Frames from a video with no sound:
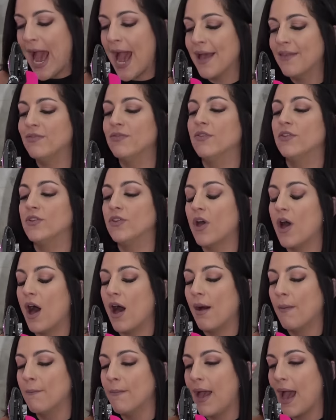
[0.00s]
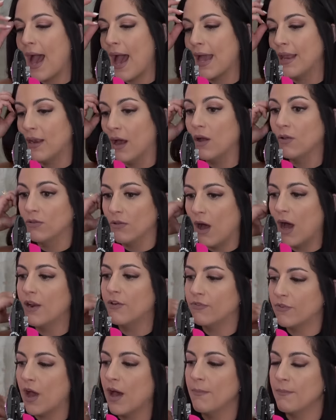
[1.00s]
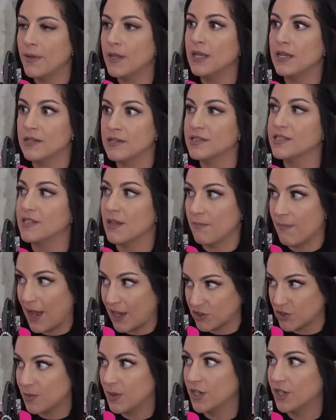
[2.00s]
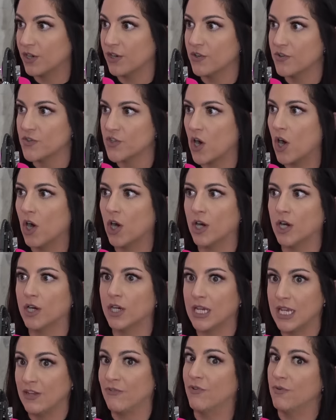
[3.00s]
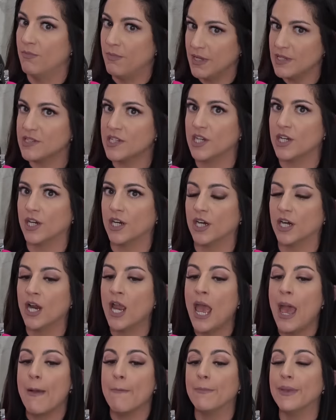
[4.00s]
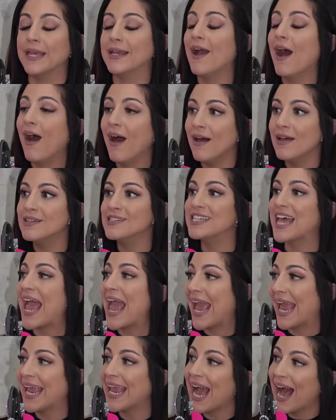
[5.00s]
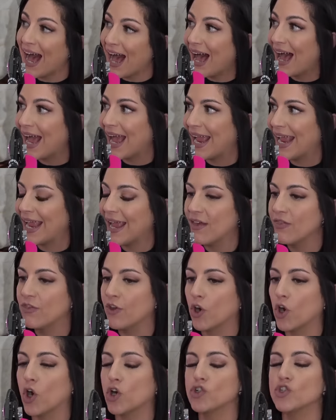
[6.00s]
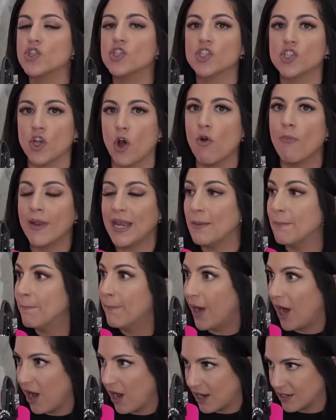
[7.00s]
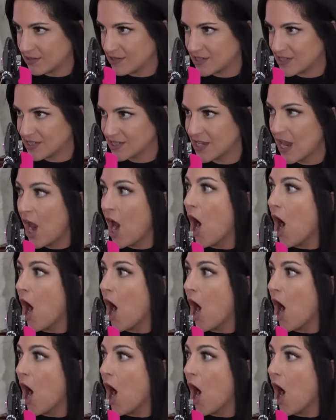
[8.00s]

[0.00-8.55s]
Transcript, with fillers: and a lot of companies, matchmakers, are even busier because AI. There are so many bots